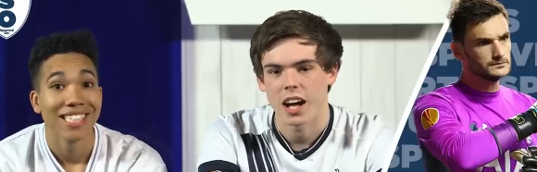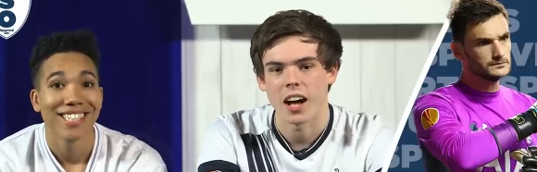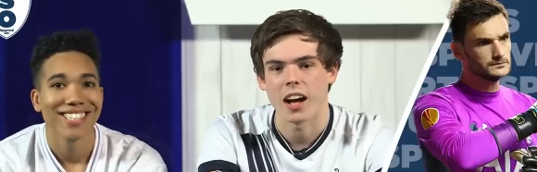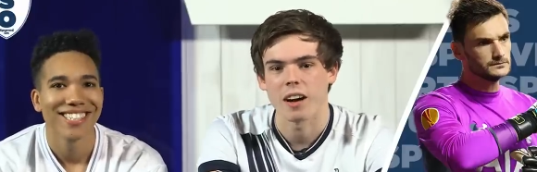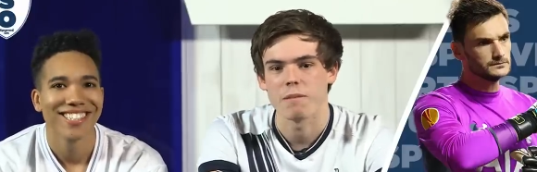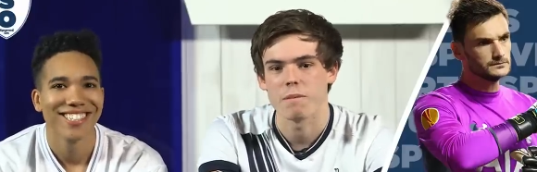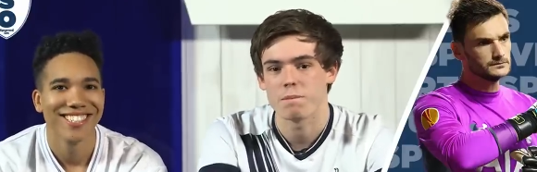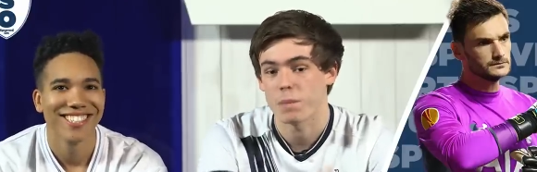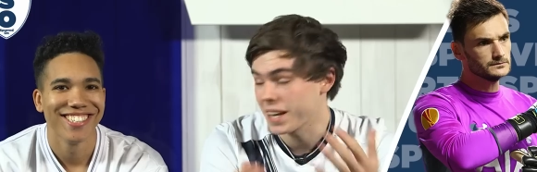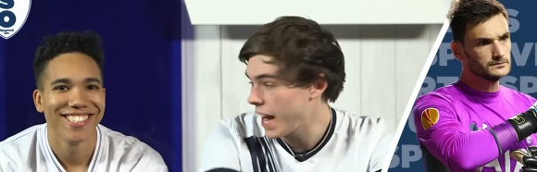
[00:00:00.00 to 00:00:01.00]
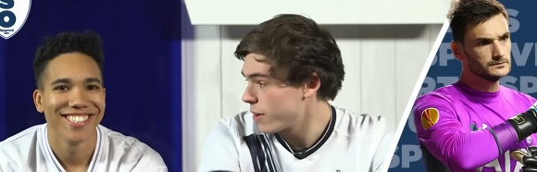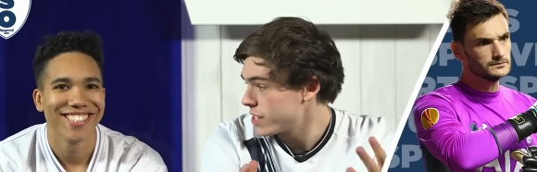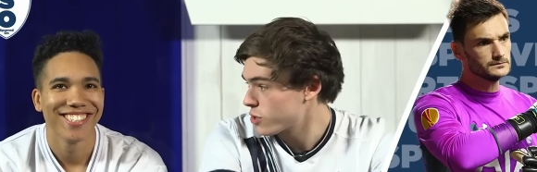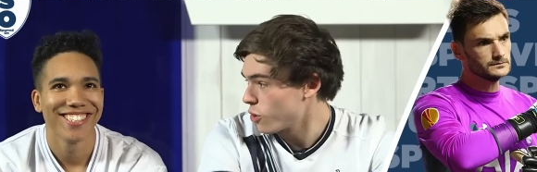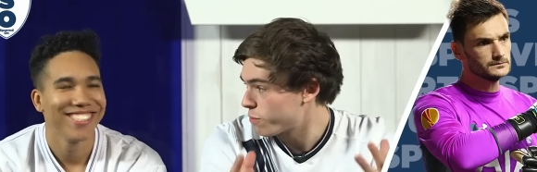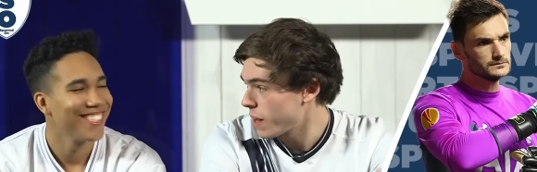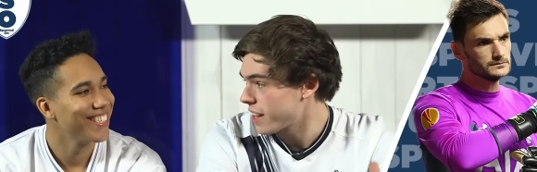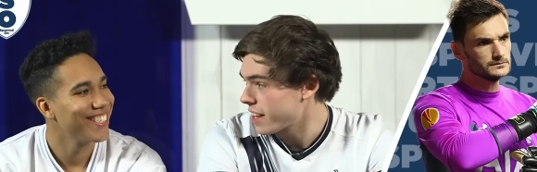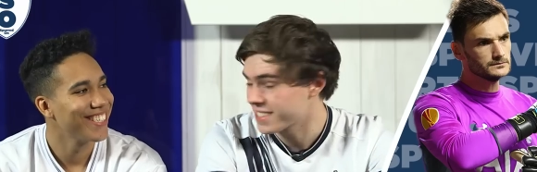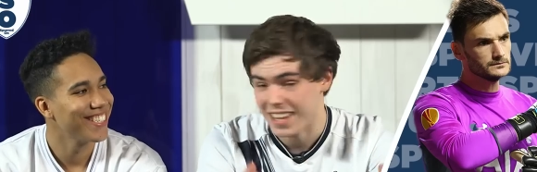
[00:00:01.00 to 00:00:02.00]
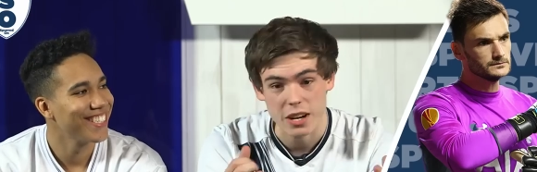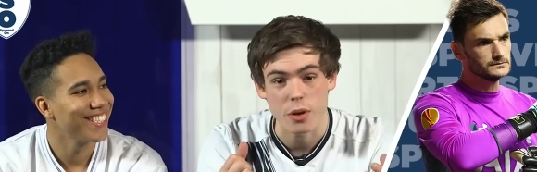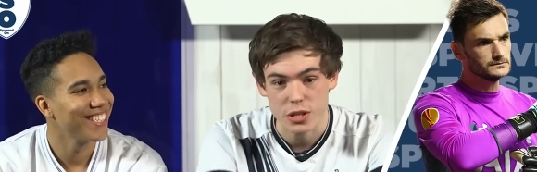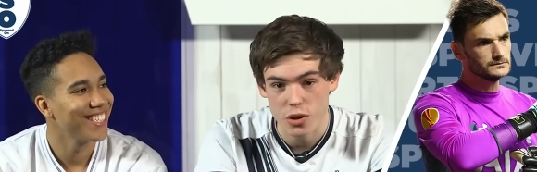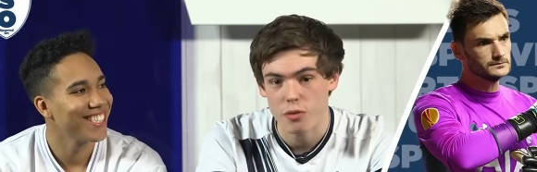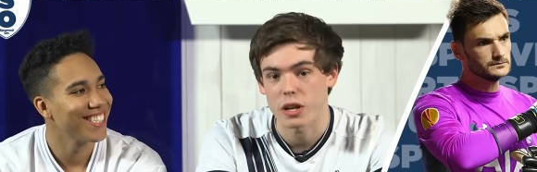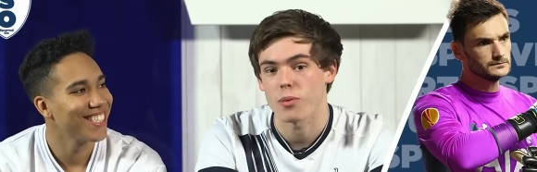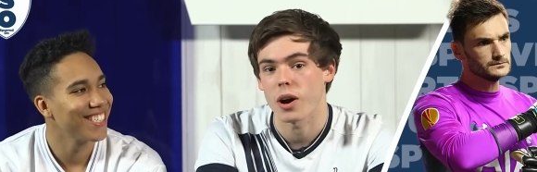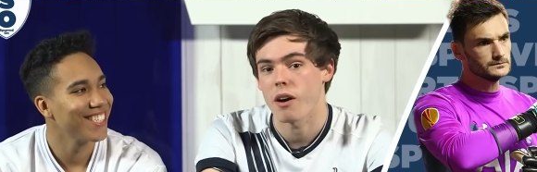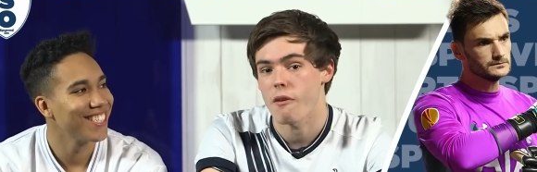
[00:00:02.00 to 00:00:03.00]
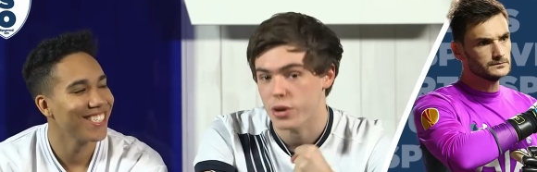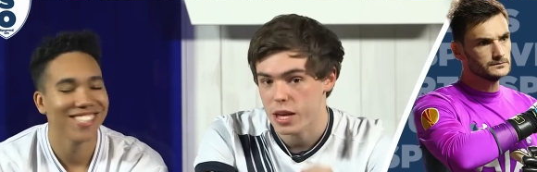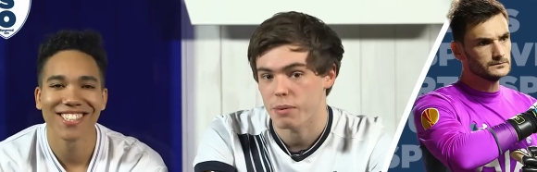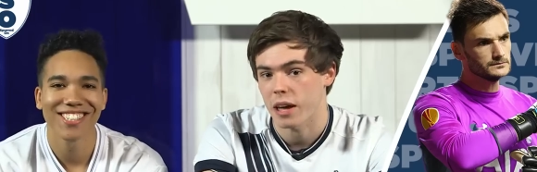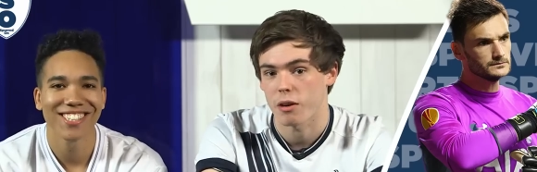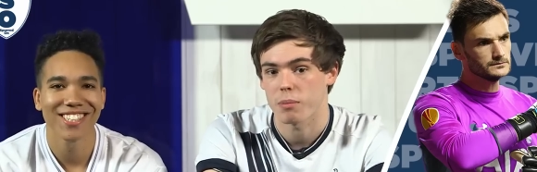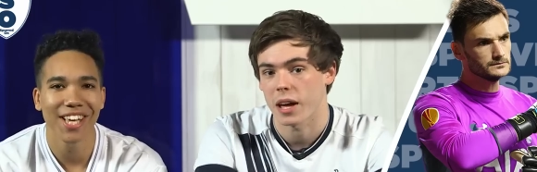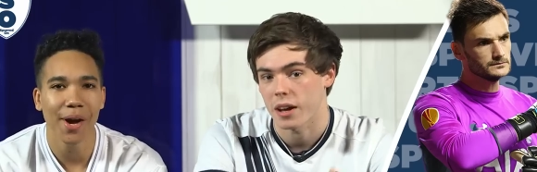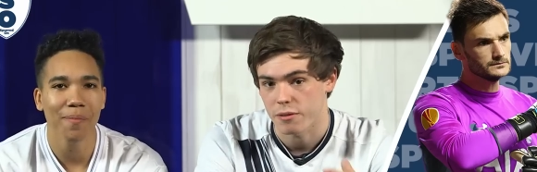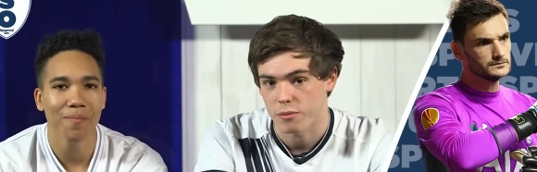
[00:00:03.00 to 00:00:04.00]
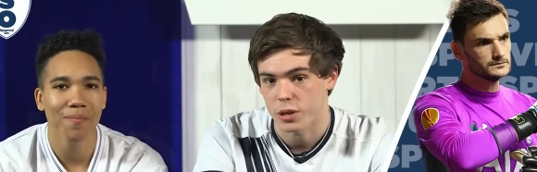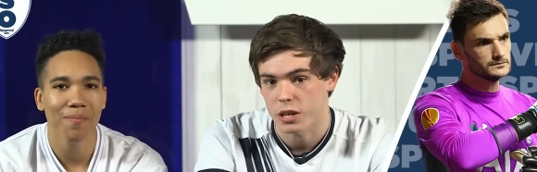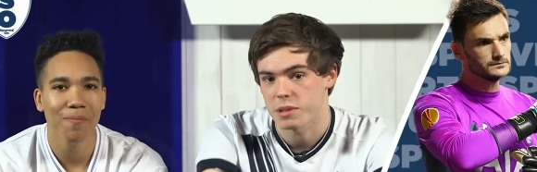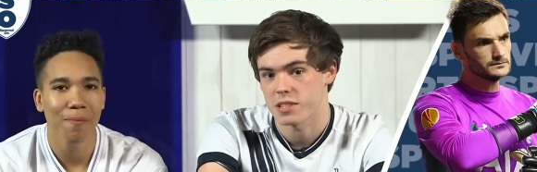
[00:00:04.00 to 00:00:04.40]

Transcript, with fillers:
Speaker 1: Um, but now he's sort of bedded in, saying, no, we're doing really well. If we keep playing like we're playing, yeah. we're going to be